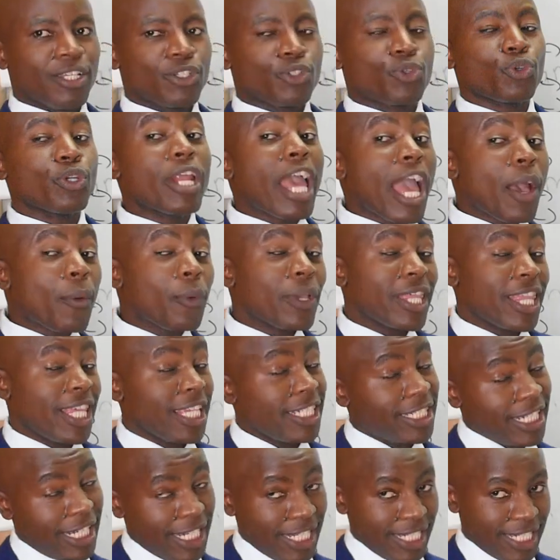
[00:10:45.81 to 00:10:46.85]
Today with
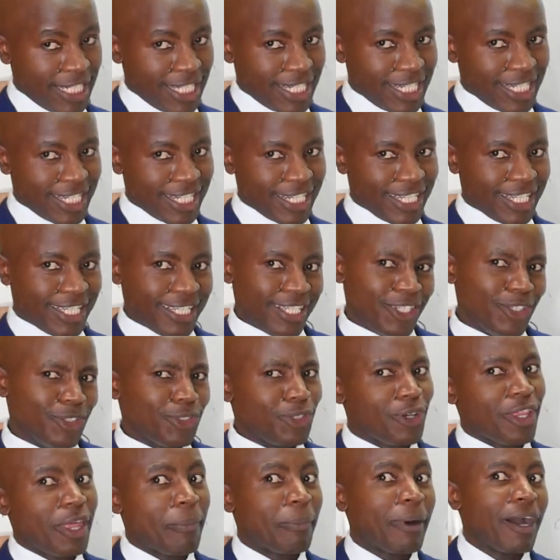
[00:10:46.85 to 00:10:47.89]
the internet, you
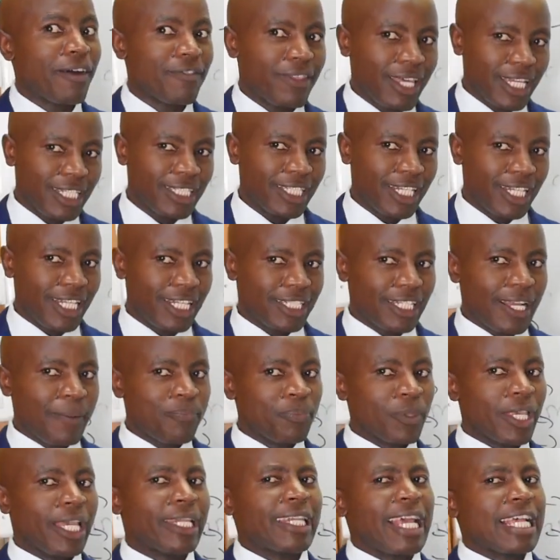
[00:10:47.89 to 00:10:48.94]
know the power of the
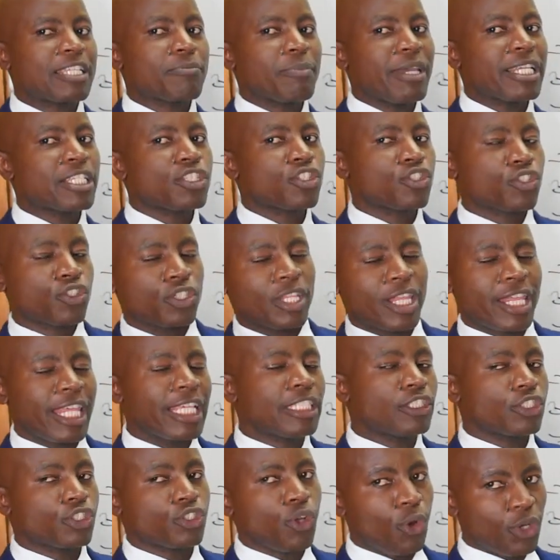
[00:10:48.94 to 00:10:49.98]
internet, it has made
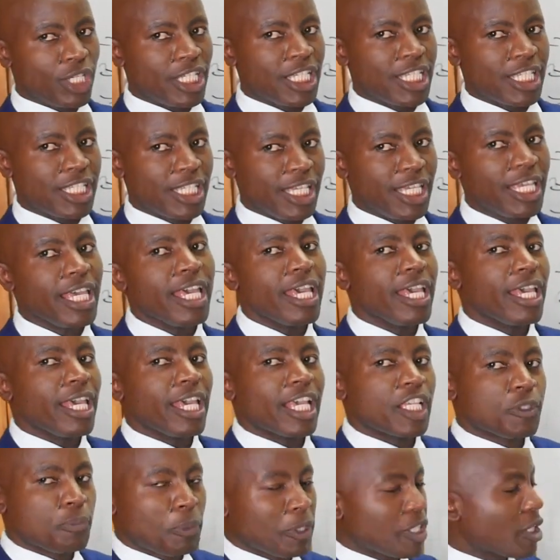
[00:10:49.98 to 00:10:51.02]
things so
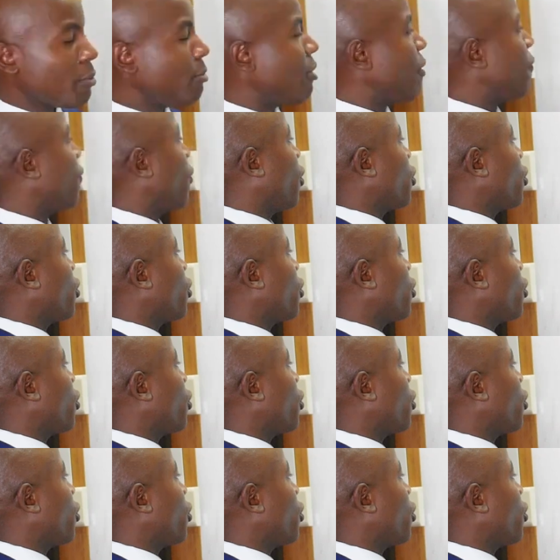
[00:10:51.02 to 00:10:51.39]
easy. It's possible